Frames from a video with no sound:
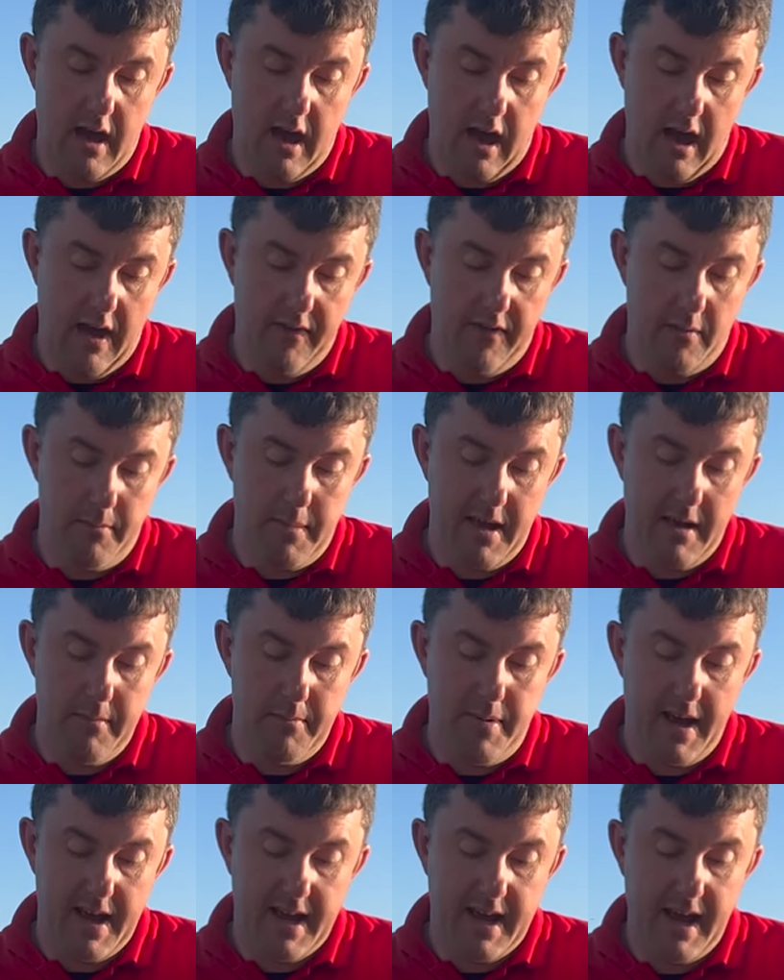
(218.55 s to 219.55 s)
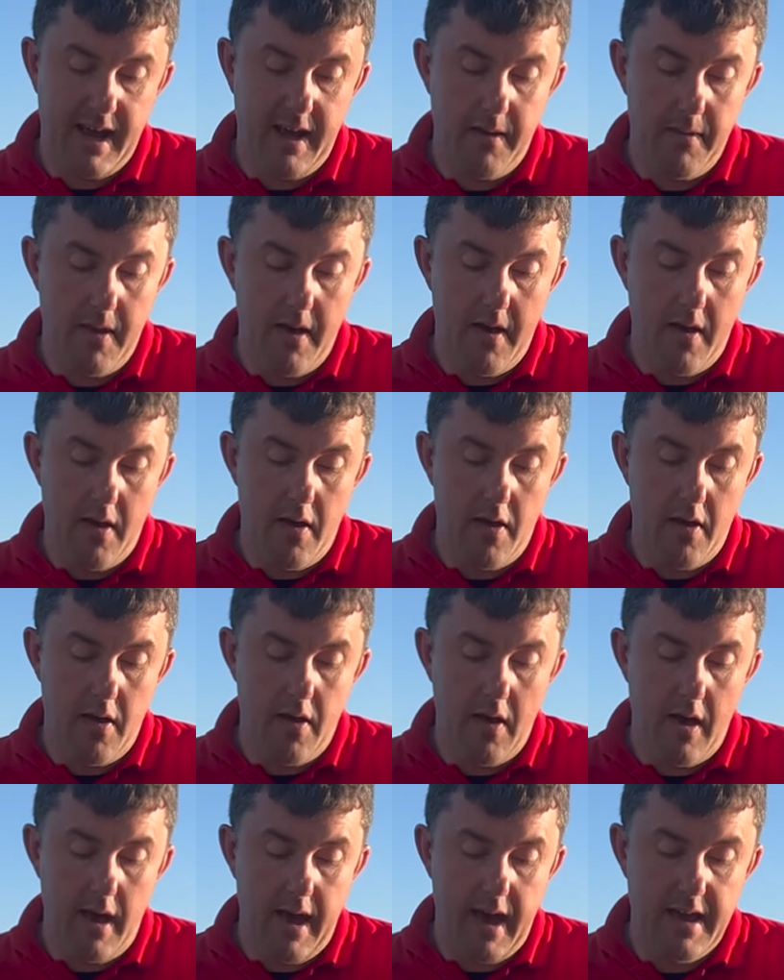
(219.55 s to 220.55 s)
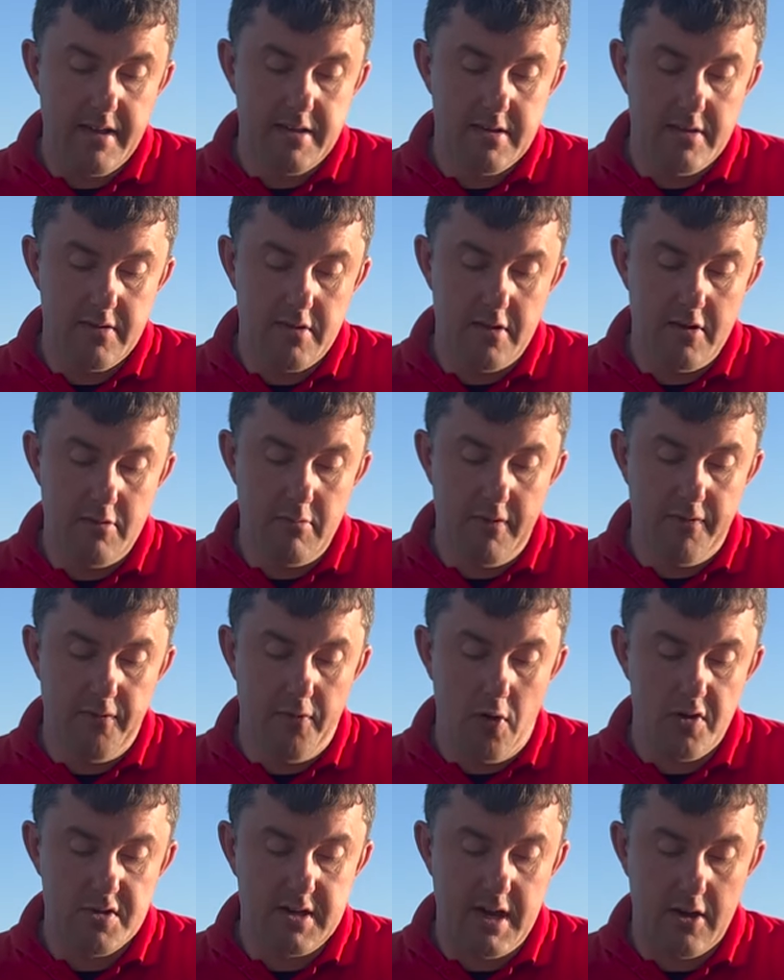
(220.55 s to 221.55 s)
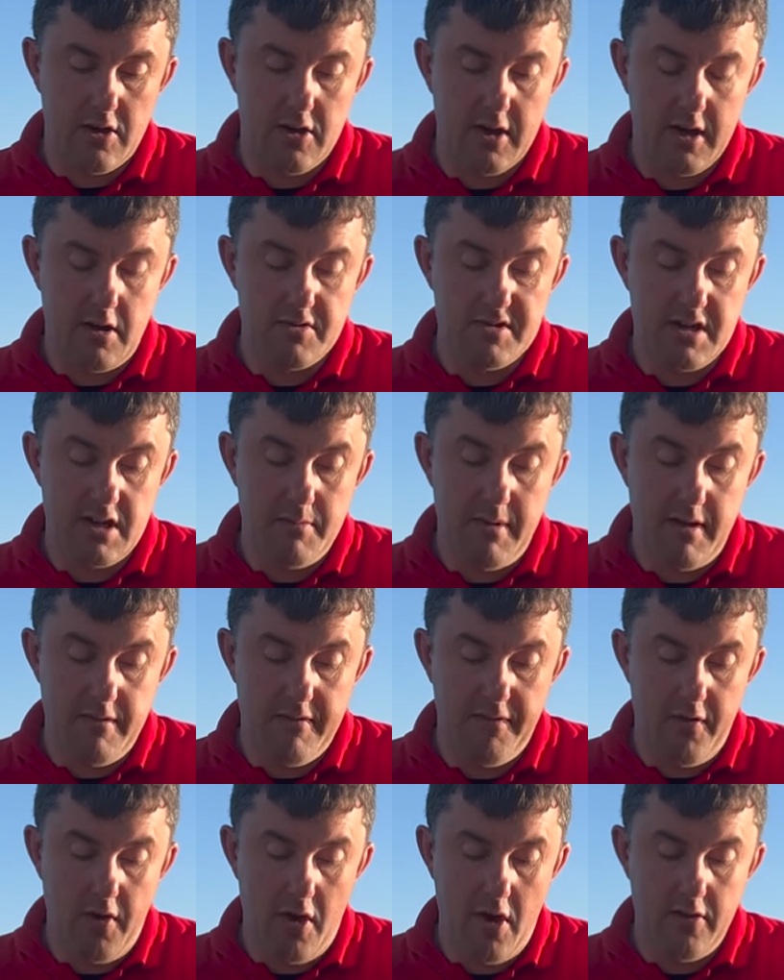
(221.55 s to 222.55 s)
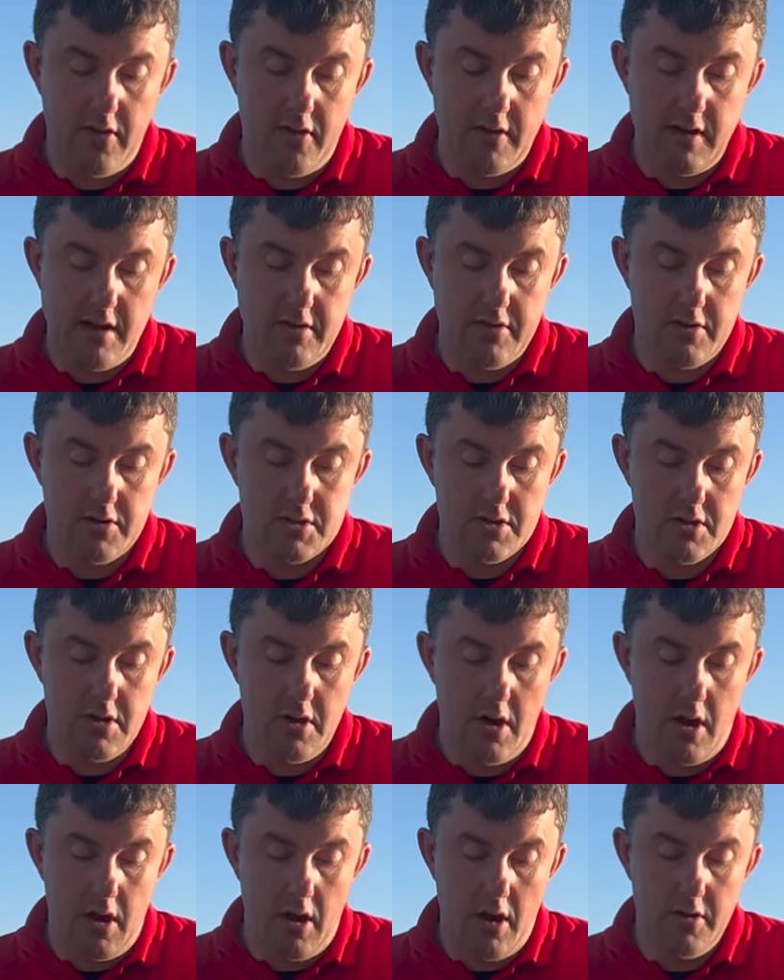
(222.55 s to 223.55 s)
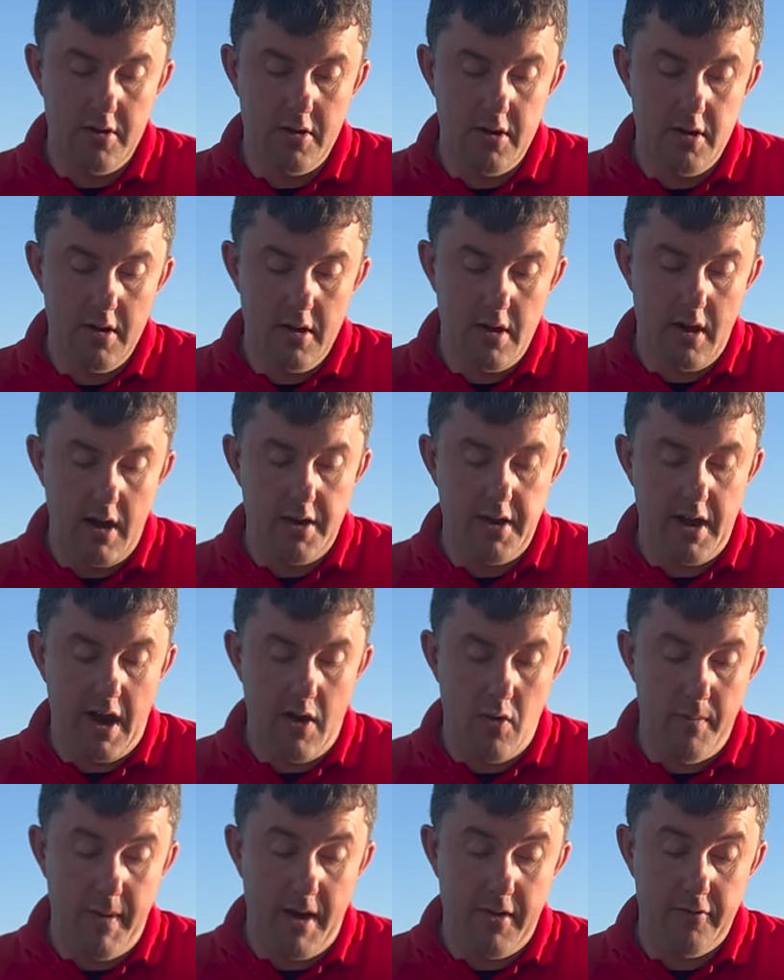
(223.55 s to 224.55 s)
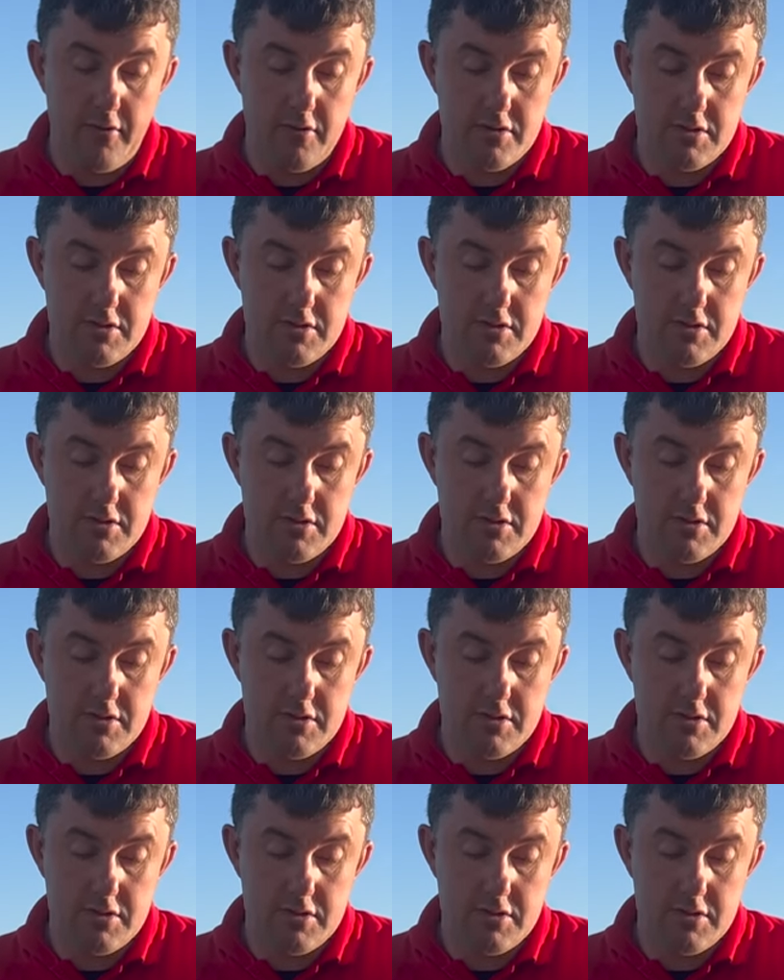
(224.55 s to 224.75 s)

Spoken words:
if I'm being picky, is the number 4 section goes in a bit further than it does on a Daiwa mandrel.